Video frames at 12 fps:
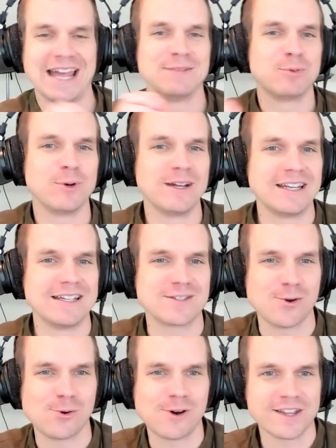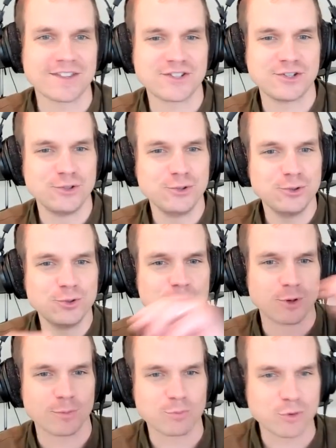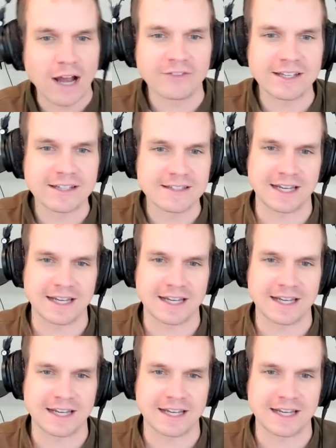endpoint is OAuth 2 or private,